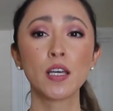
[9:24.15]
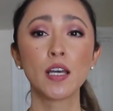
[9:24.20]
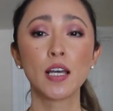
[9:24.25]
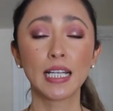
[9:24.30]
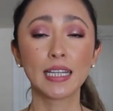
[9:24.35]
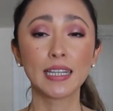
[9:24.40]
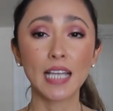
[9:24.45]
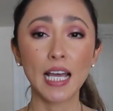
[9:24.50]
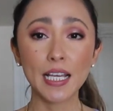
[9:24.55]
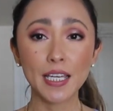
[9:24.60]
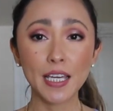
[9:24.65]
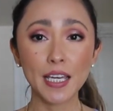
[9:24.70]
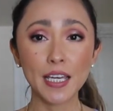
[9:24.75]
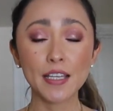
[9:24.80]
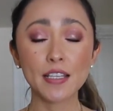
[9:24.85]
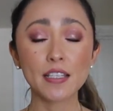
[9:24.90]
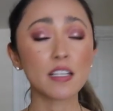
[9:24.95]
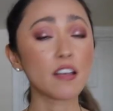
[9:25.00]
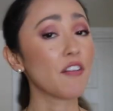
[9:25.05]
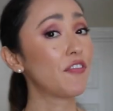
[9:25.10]

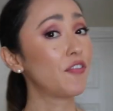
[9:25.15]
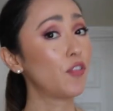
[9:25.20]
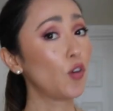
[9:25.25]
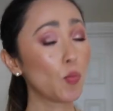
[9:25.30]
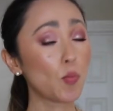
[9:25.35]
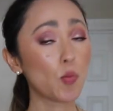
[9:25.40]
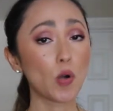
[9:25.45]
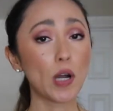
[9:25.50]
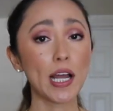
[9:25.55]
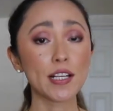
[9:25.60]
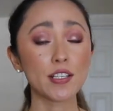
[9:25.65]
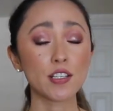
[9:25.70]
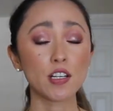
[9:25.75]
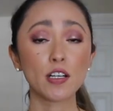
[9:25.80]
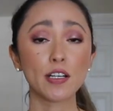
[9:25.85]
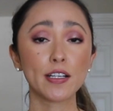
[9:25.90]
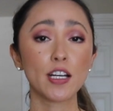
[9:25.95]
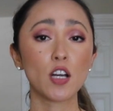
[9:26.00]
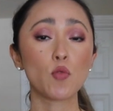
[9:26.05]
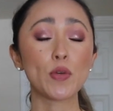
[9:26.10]
leggings full price are
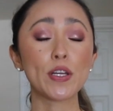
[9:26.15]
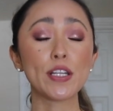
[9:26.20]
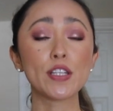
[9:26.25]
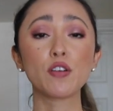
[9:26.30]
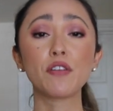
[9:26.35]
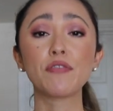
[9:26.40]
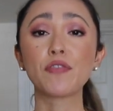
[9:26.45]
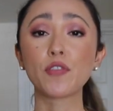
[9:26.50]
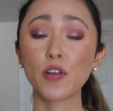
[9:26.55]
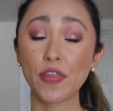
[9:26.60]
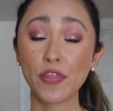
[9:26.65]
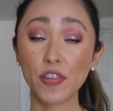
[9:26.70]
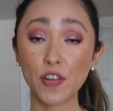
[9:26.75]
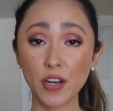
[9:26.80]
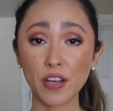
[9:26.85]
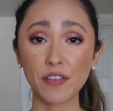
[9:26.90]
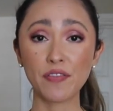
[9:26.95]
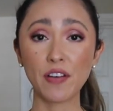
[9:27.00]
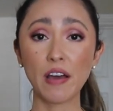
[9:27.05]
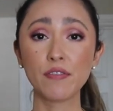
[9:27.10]
gonna retail for
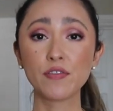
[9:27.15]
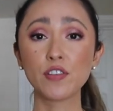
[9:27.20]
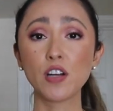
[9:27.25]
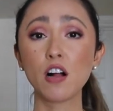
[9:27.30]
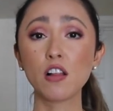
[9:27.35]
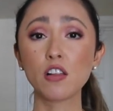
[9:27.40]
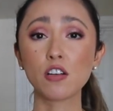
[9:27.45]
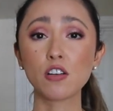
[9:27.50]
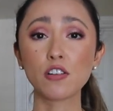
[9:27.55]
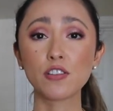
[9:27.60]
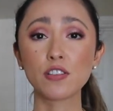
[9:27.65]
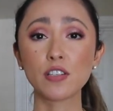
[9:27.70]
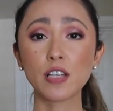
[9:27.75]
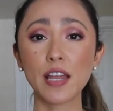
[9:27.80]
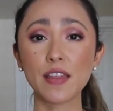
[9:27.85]
$35,